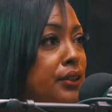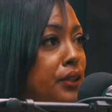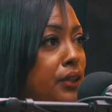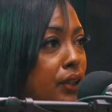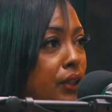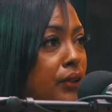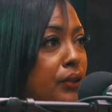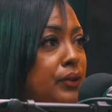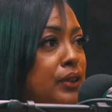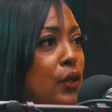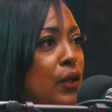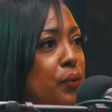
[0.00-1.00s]
you
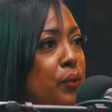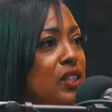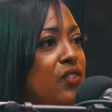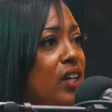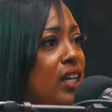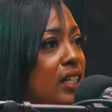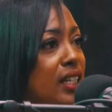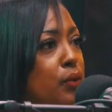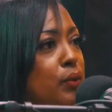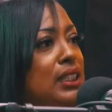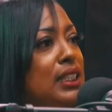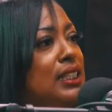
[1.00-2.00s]
know. So it was fun and
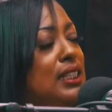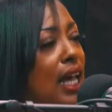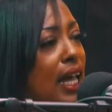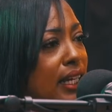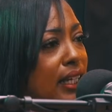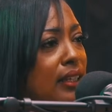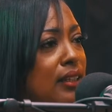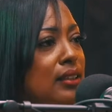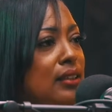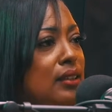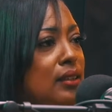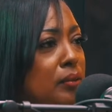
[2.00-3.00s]
it was
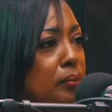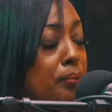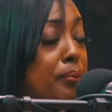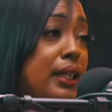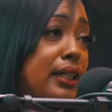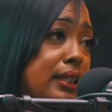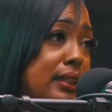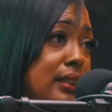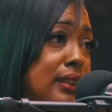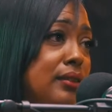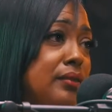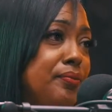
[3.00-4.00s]
exciting. But
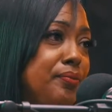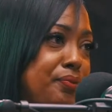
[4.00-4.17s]
mm-hmm.